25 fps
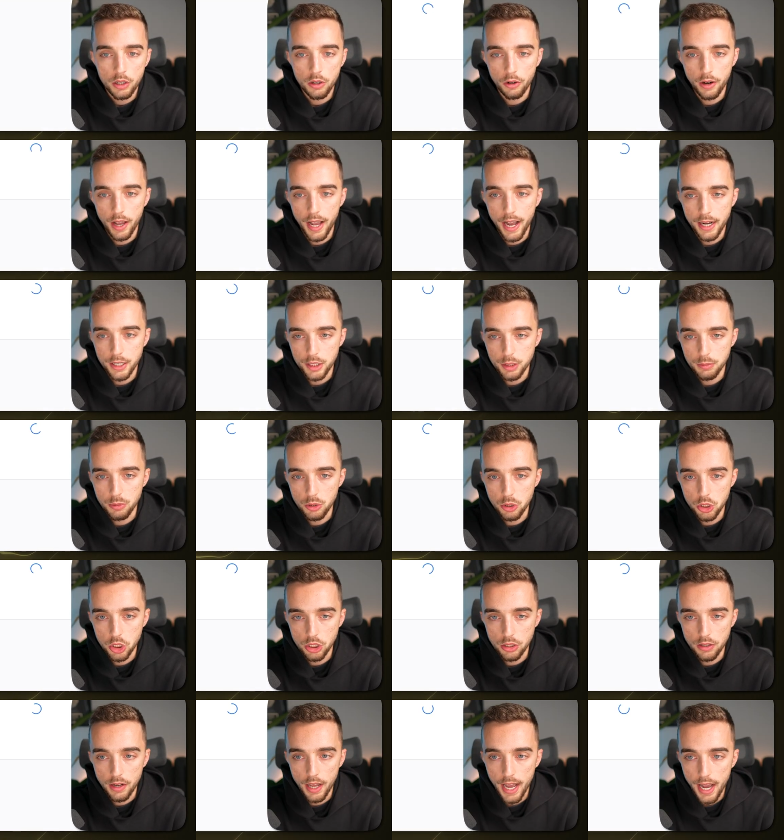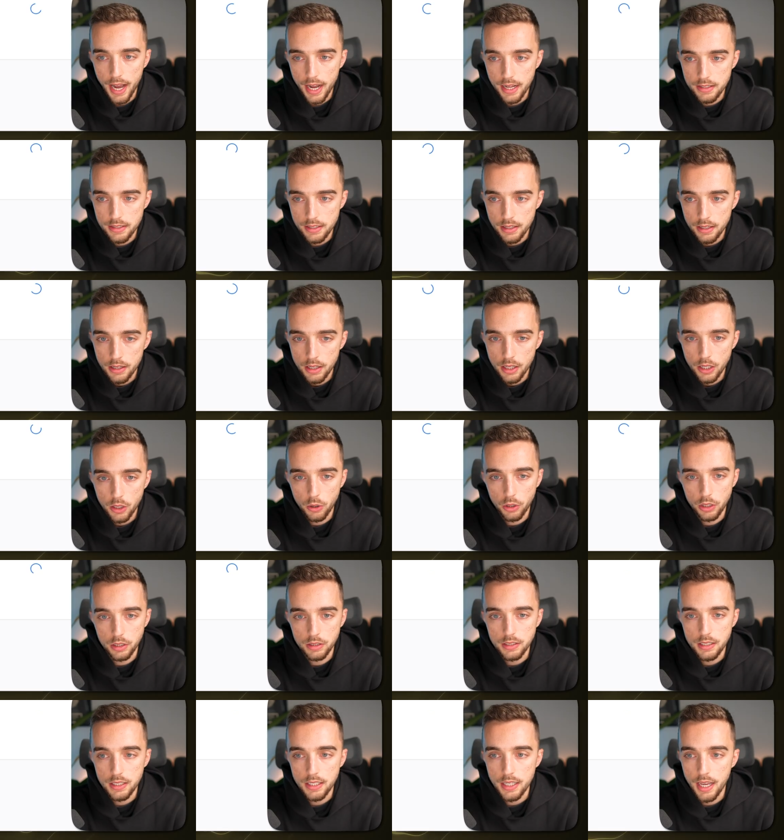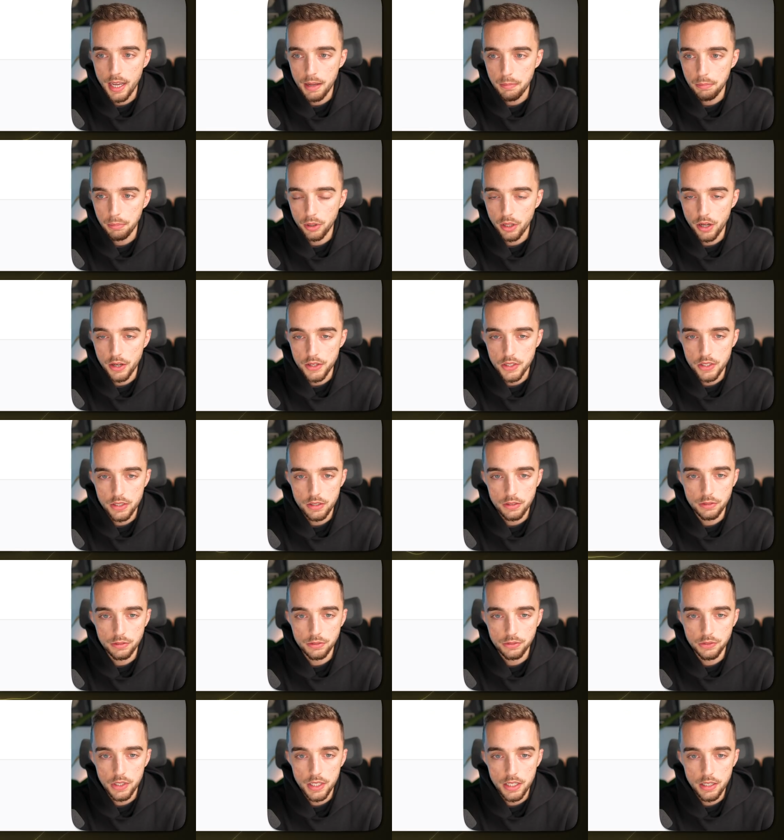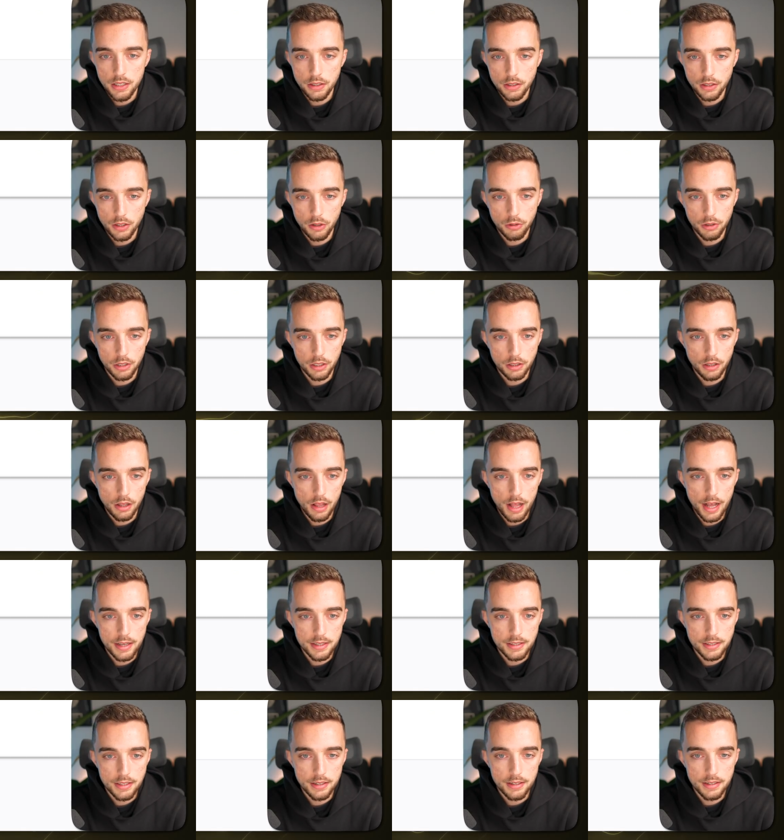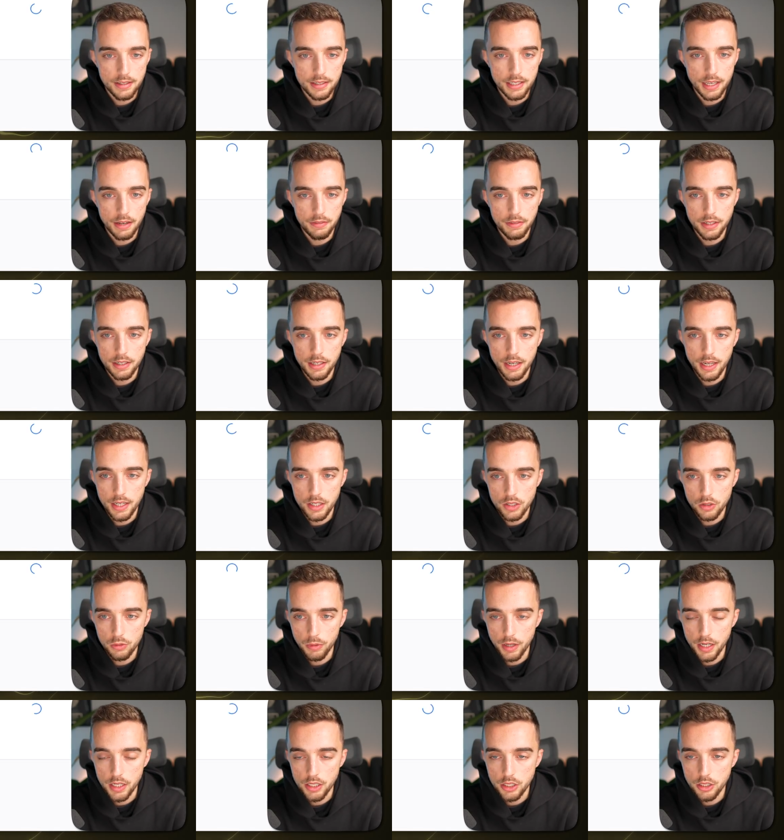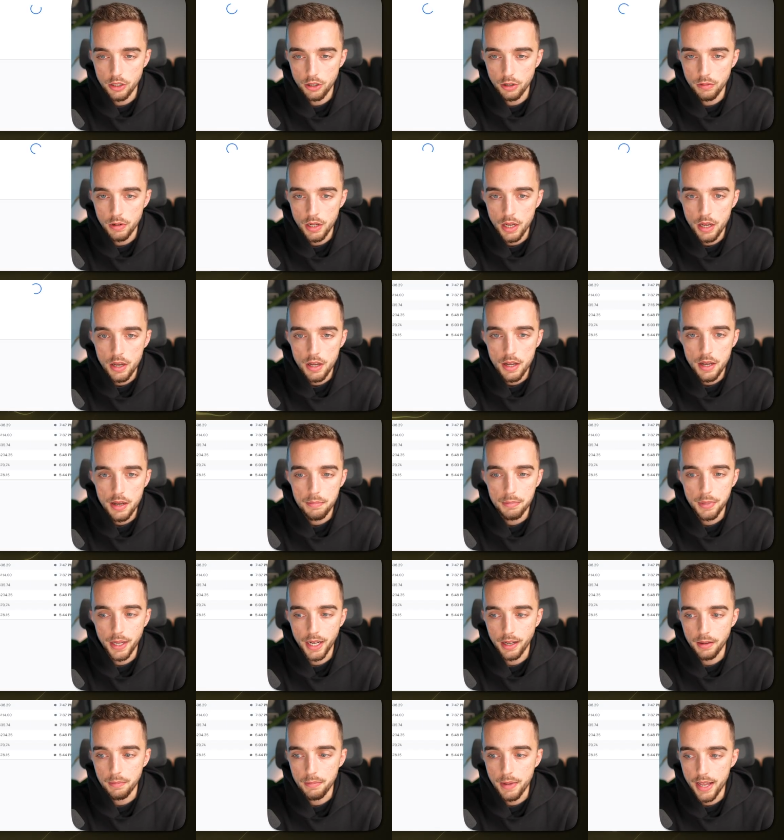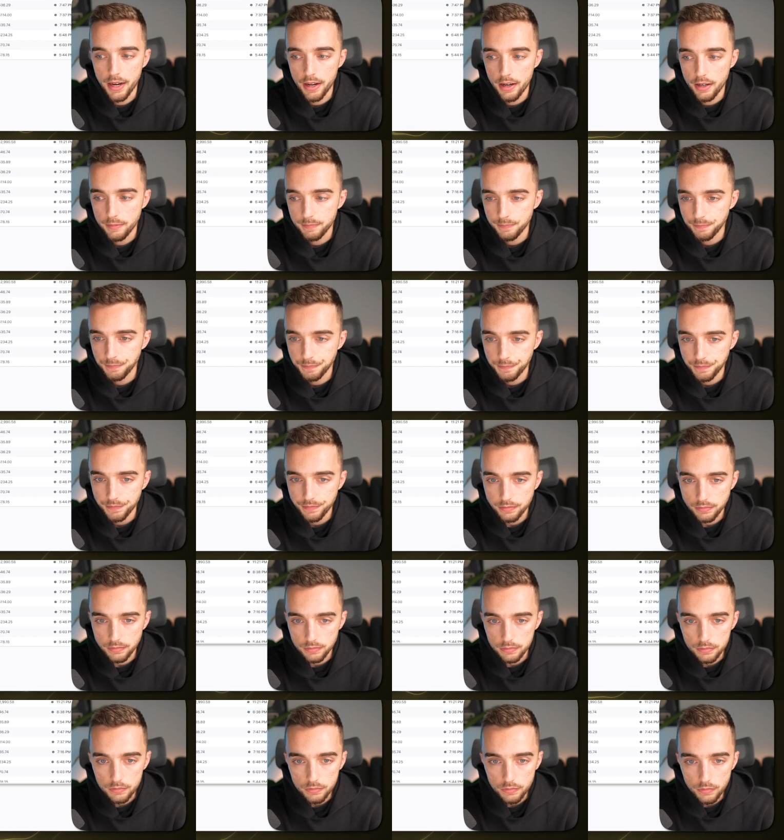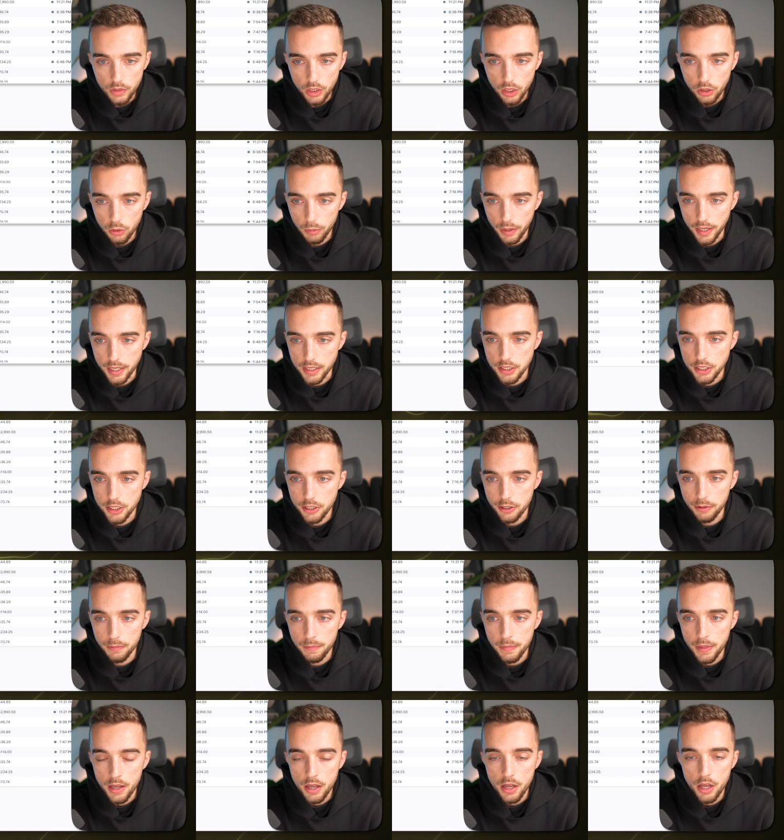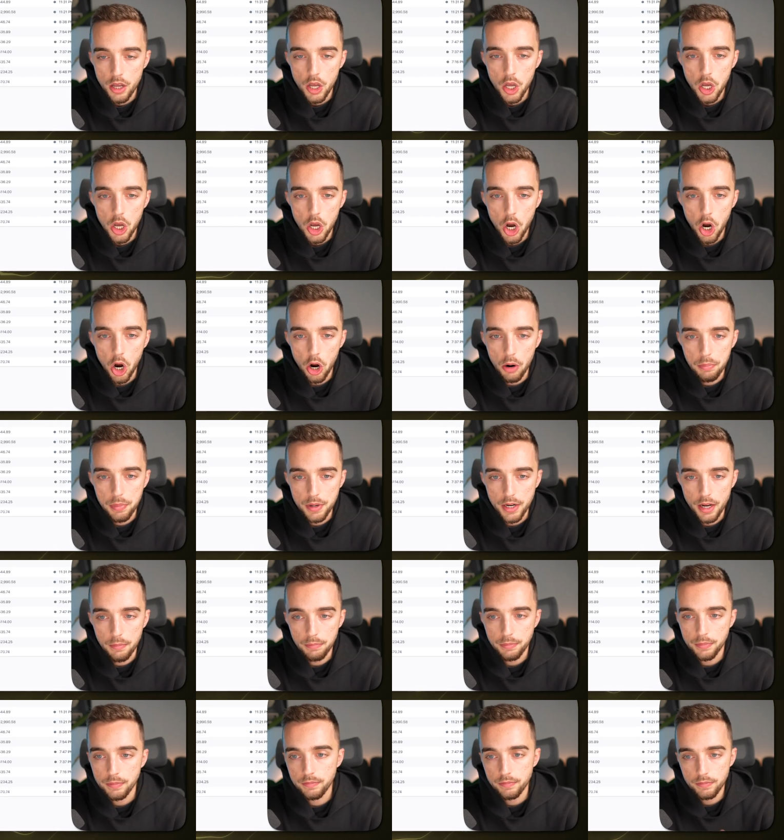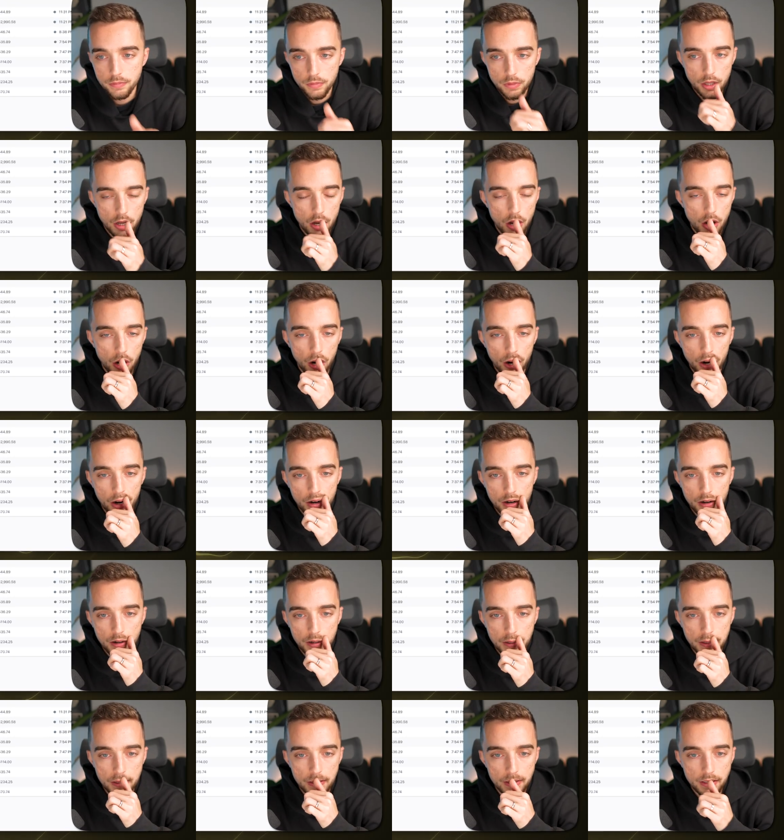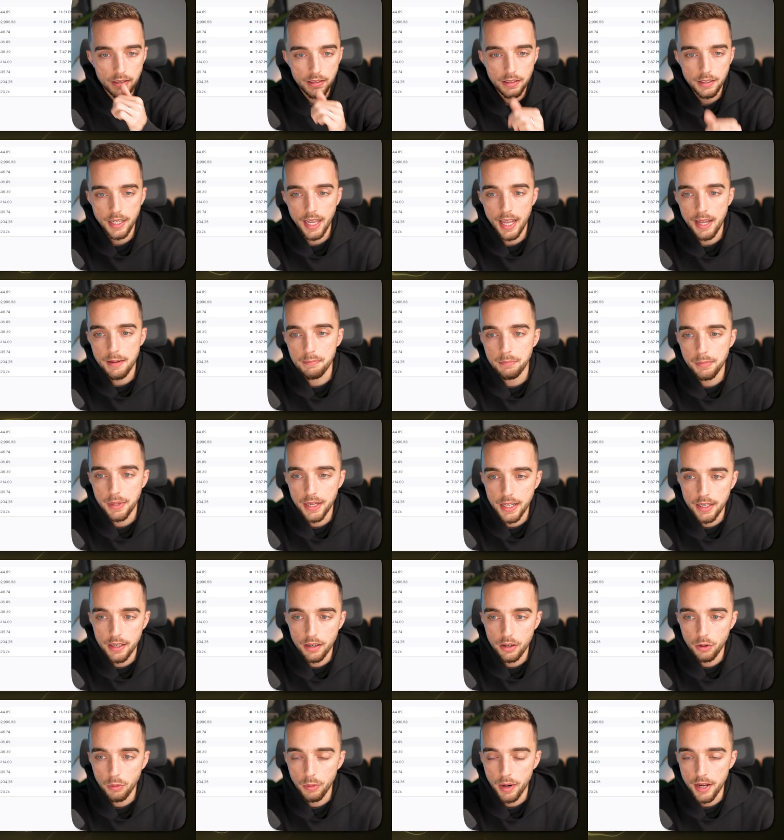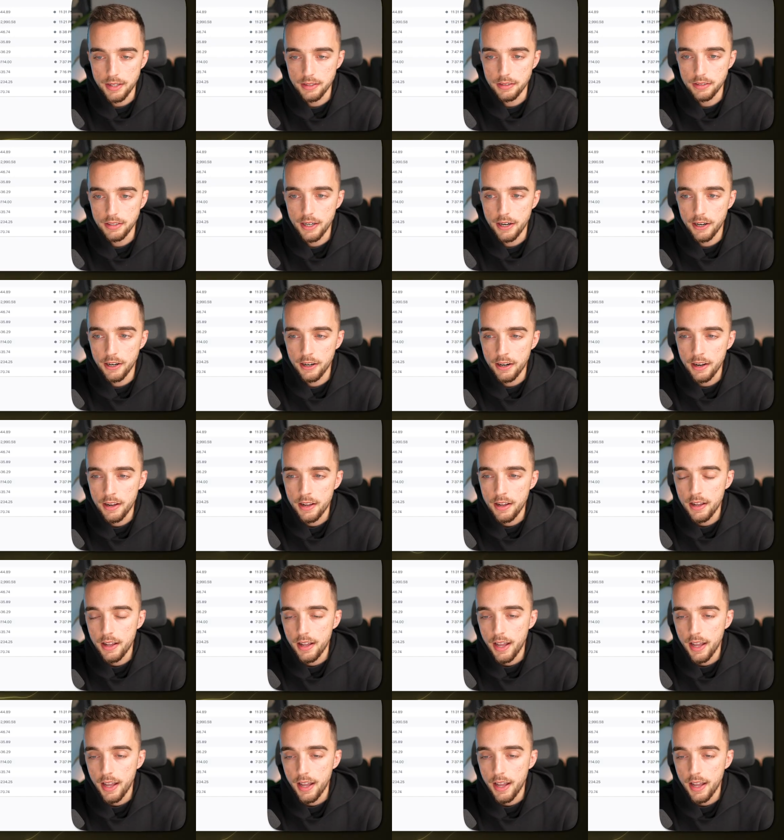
go to attribution ads go to T8 plus V, go to last seven days right here, pick meta right here, open up our campaign right there.